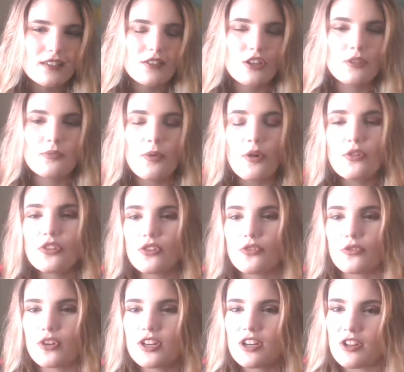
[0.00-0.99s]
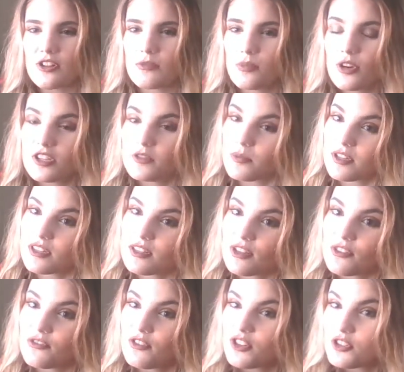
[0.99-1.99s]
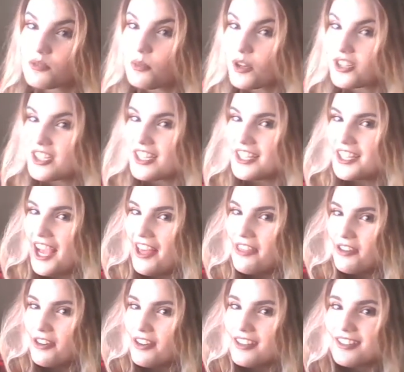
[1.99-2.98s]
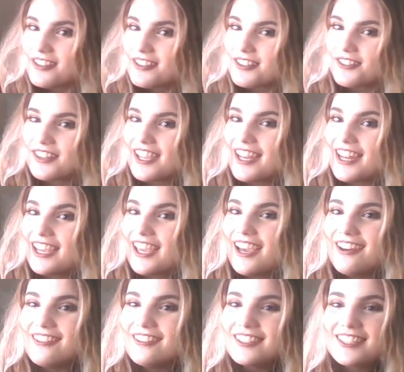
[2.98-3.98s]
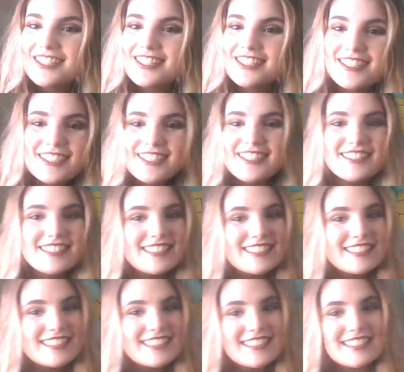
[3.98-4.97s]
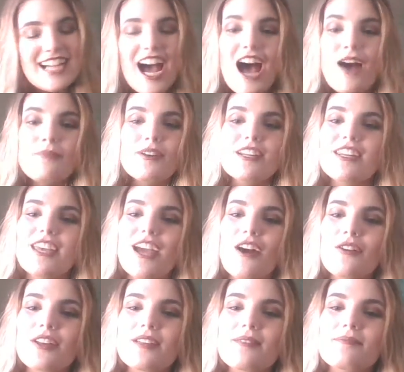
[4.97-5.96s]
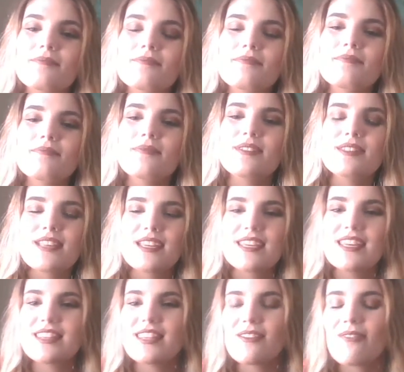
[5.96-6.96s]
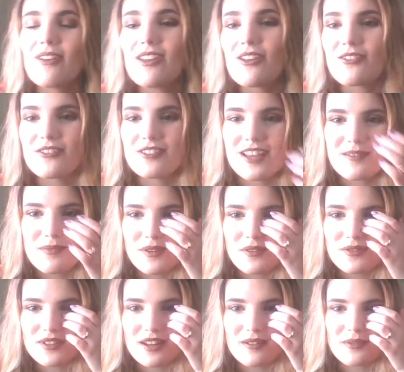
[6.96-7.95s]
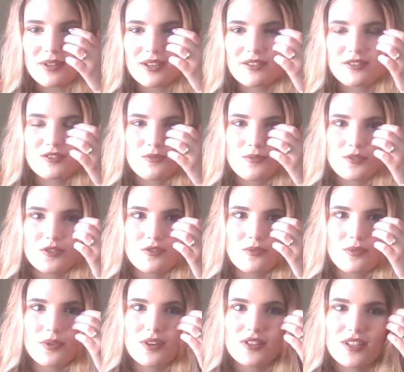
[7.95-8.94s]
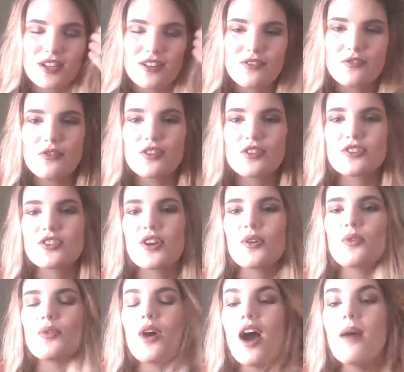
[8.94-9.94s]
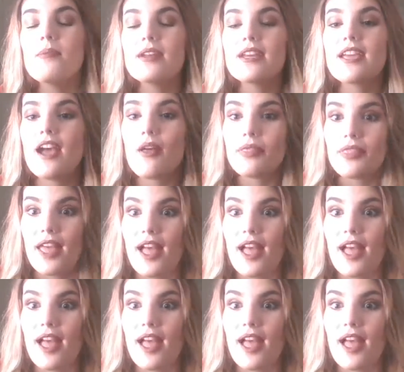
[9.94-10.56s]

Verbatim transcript: They both have written other books, but it's their first book together. So can it count? I'm going to count it because I can't think of any other debuts that I'm like super, super excited for. So I'm going to count